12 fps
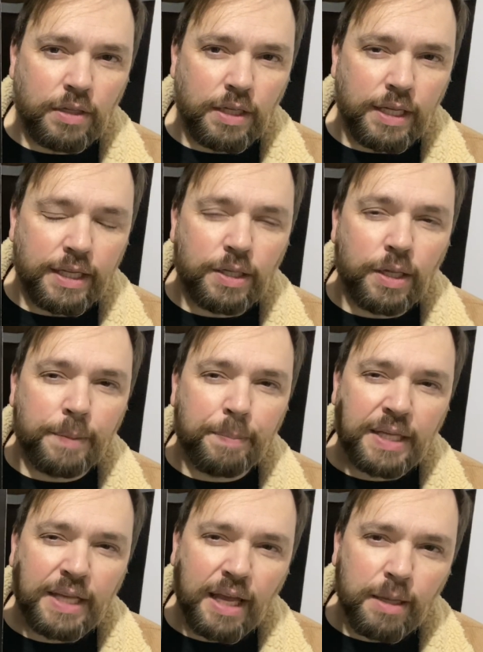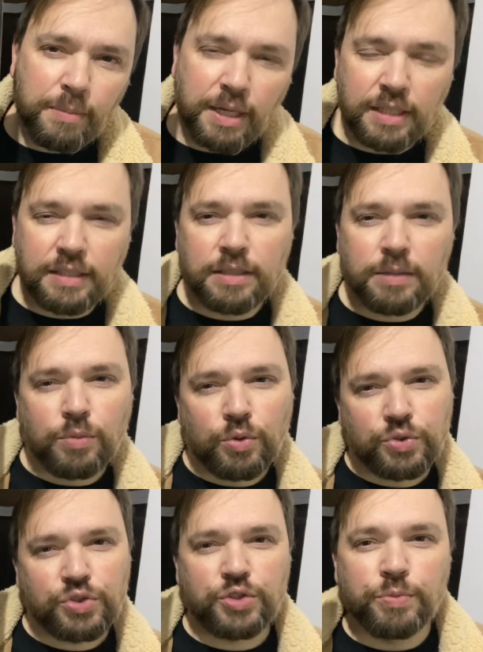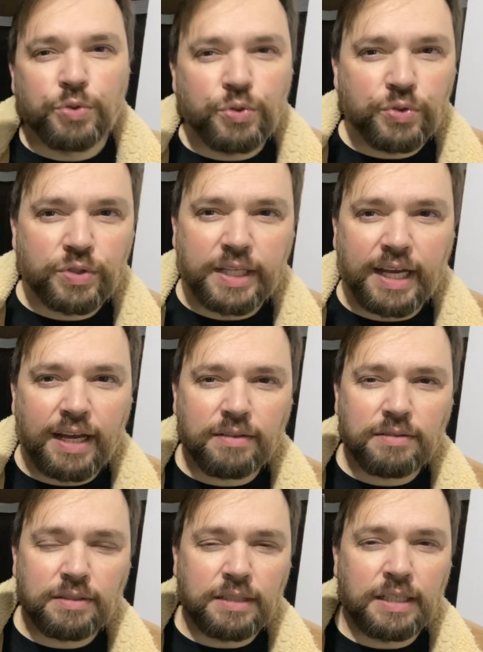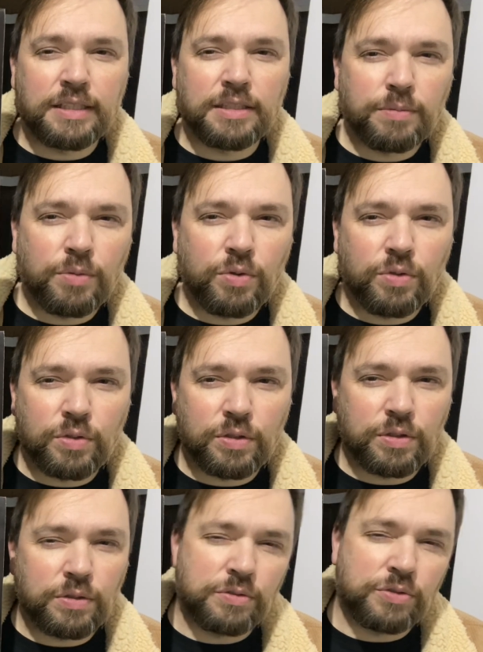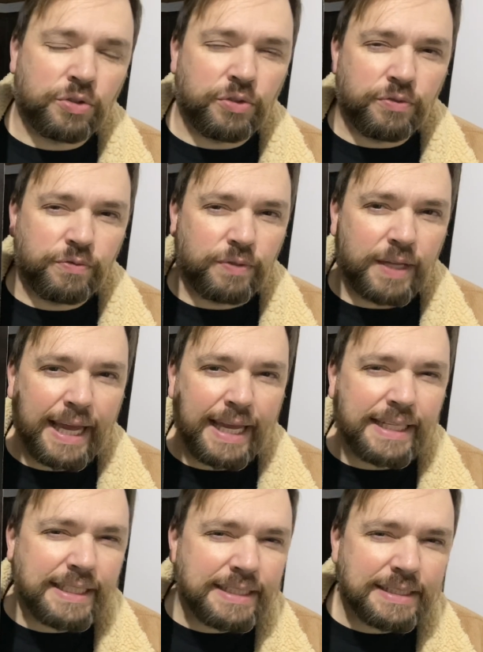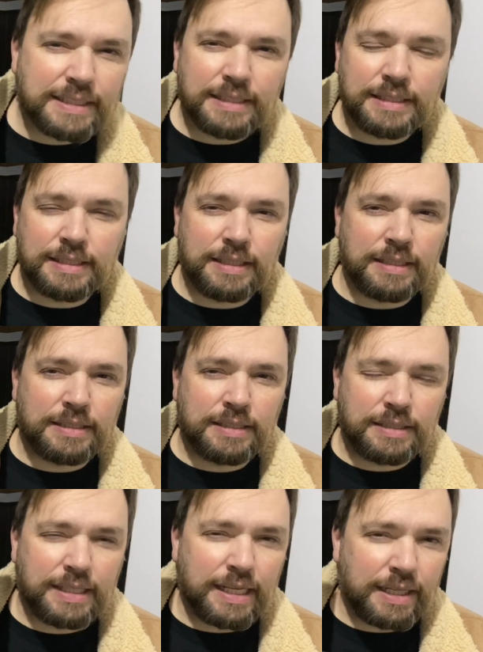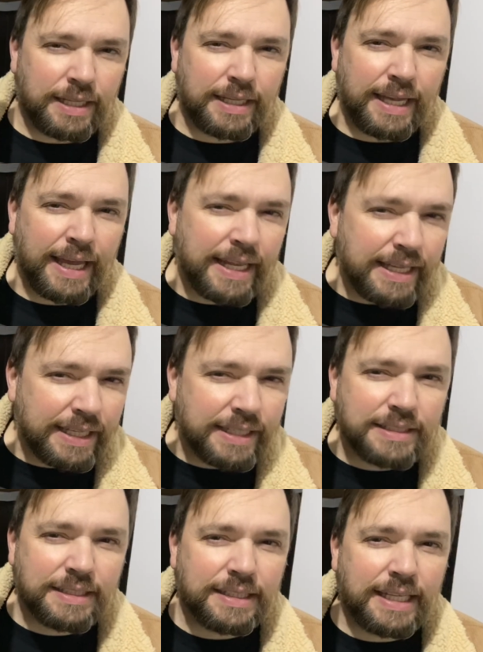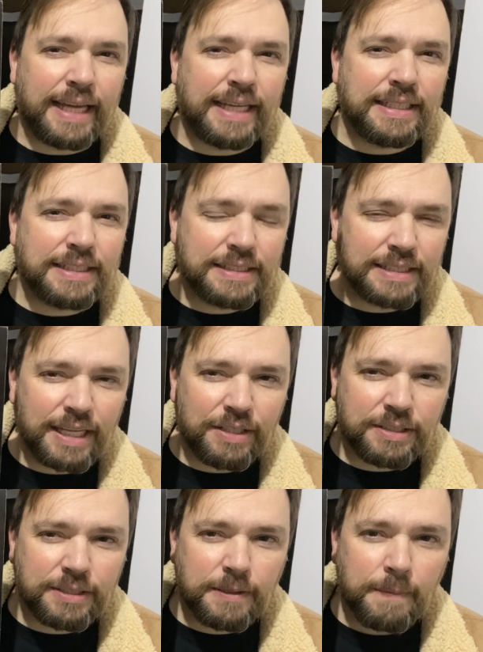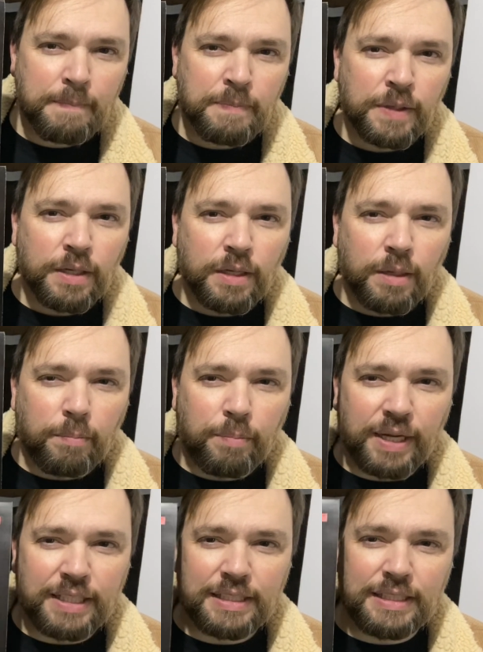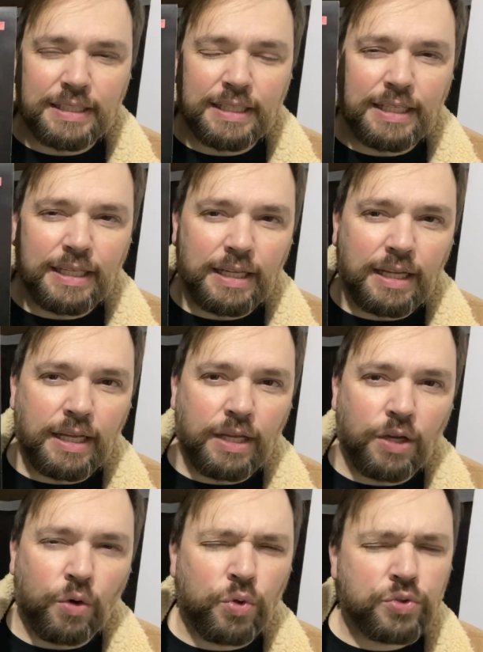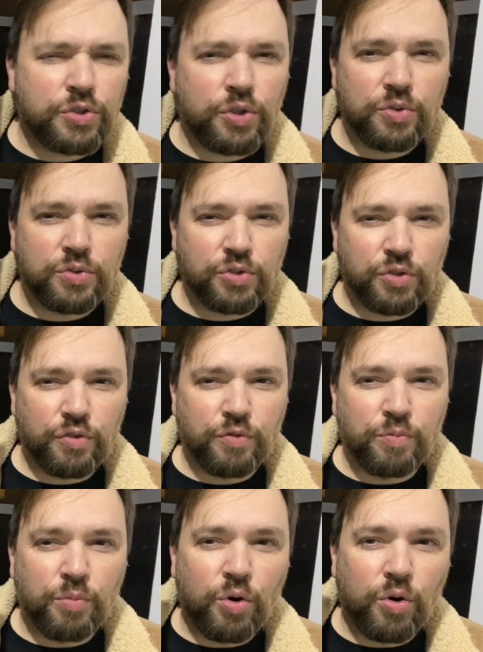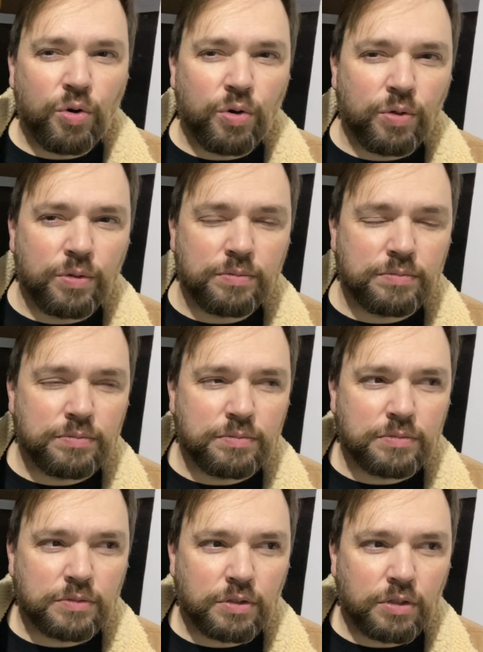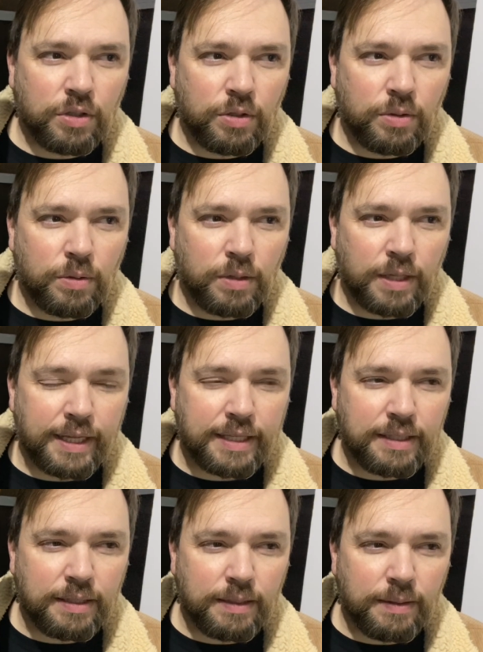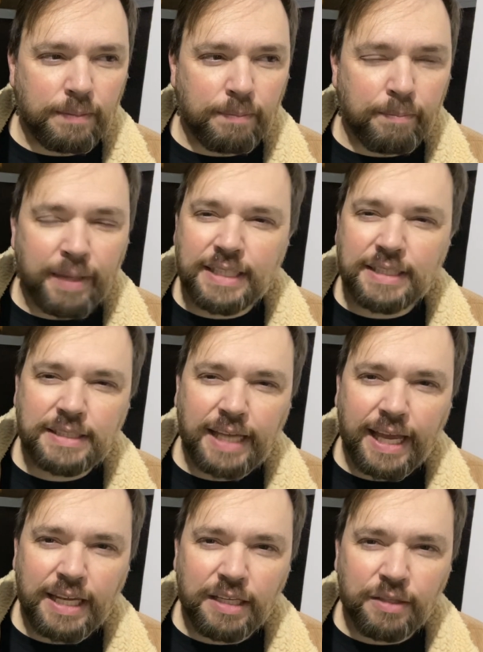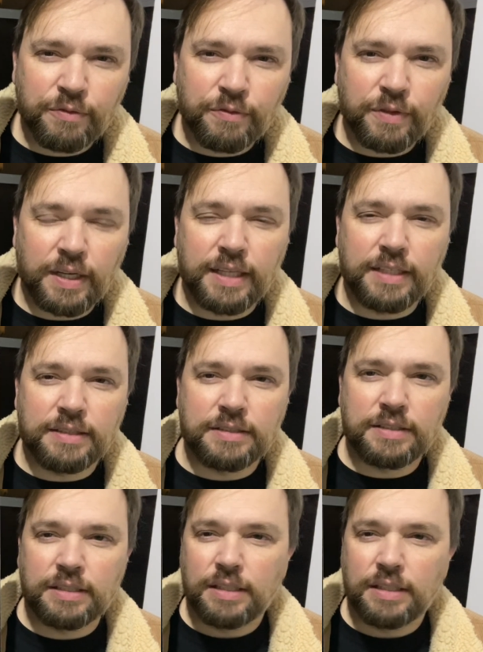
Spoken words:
it became a little more smoothed out, a little more sort of 80s, like heading into the 80s sounding, but also sort of more like meditative and